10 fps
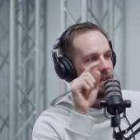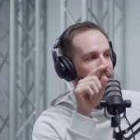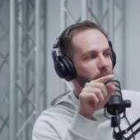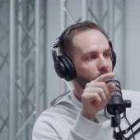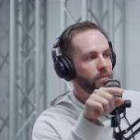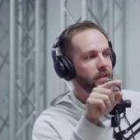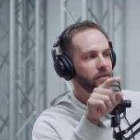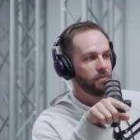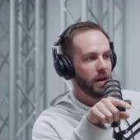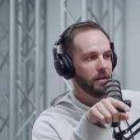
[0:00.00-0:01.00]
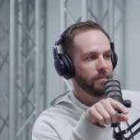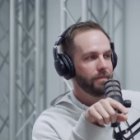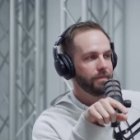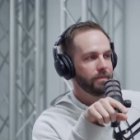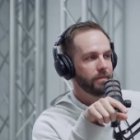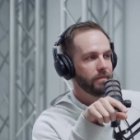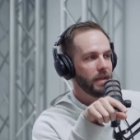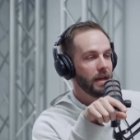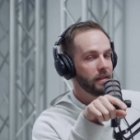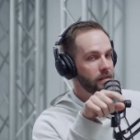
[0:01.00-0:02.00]
the moment is right,
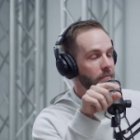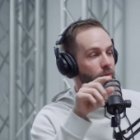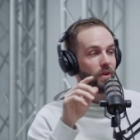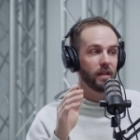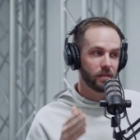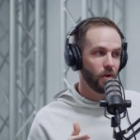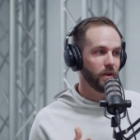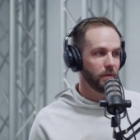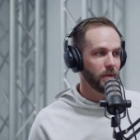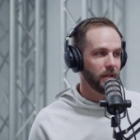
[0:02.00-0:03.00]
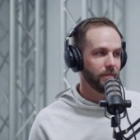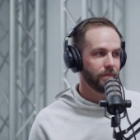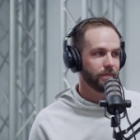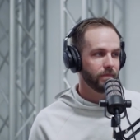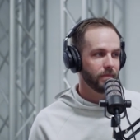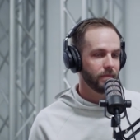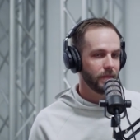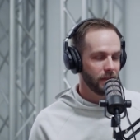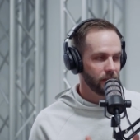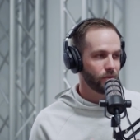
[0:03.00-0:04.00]
and at some point it's going to be,
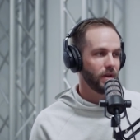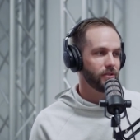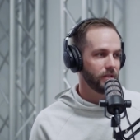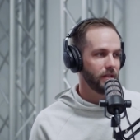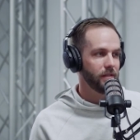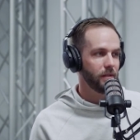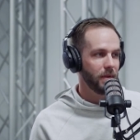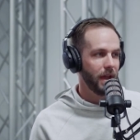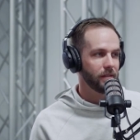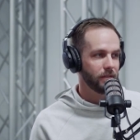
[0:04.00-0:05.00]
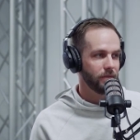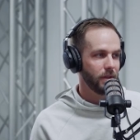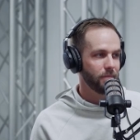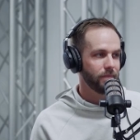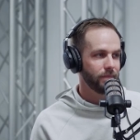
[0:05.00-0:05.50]
this question needs to be asked of them.